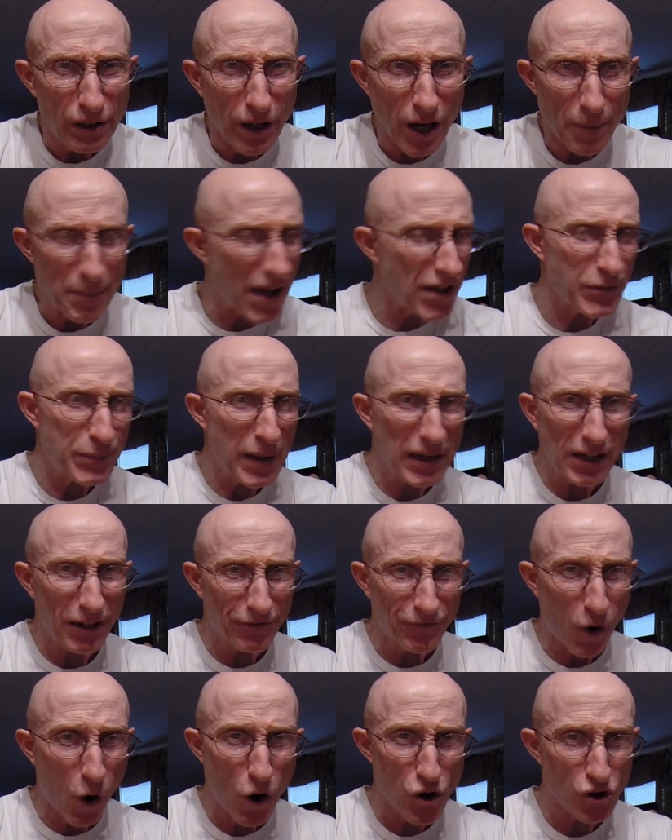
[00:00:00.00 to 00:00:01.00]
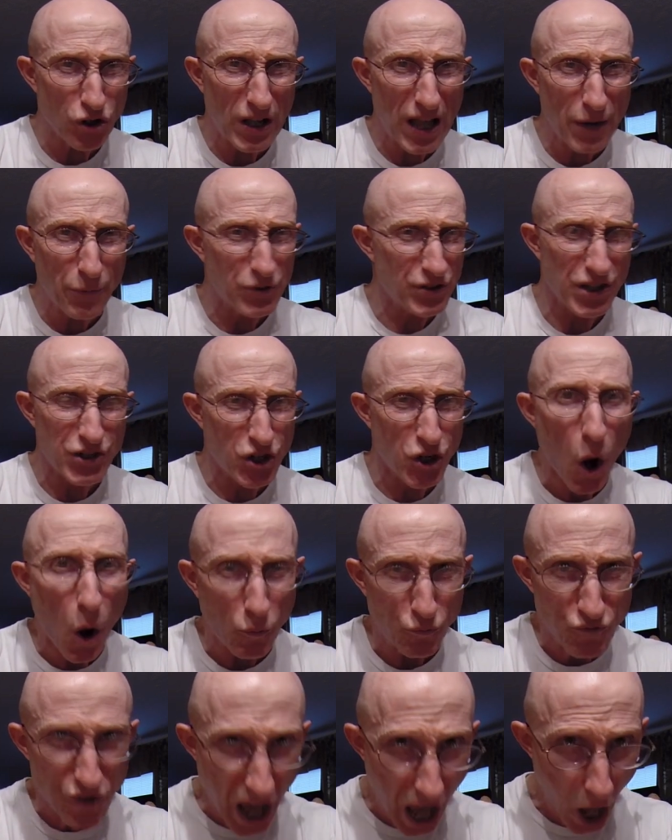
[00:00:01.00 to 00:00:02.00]
I'm not speaking a foreign language that you
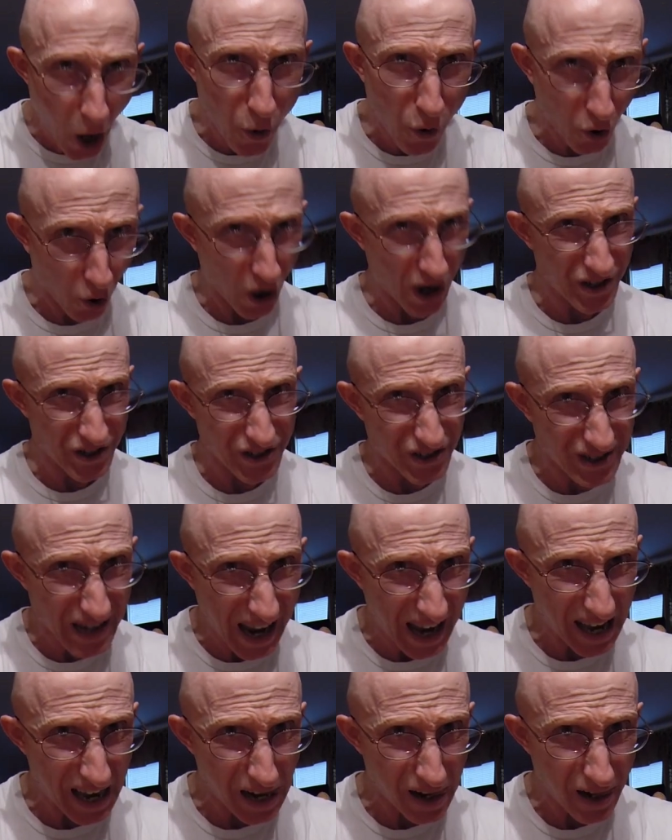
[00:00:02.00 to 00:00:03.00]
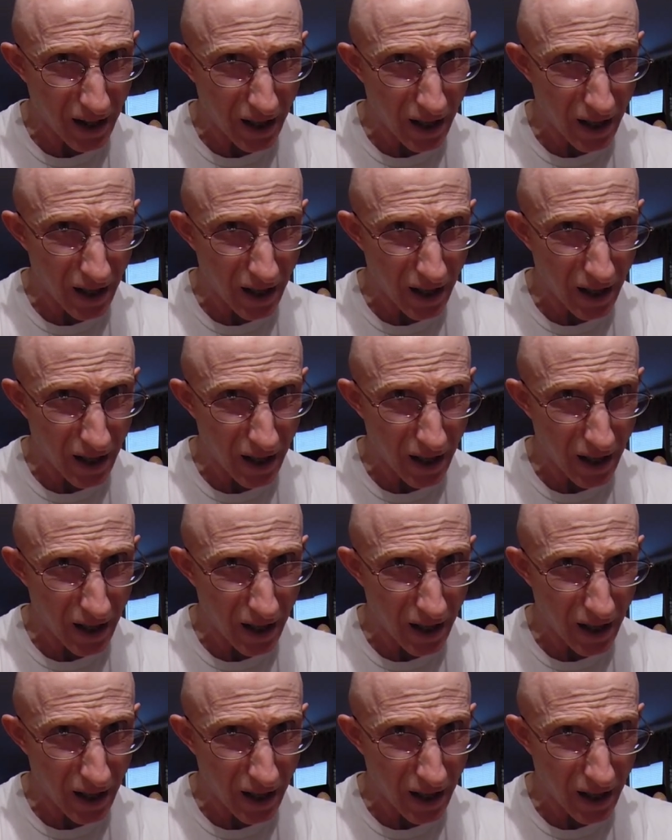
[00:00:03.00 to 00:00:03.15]
don't know or understand.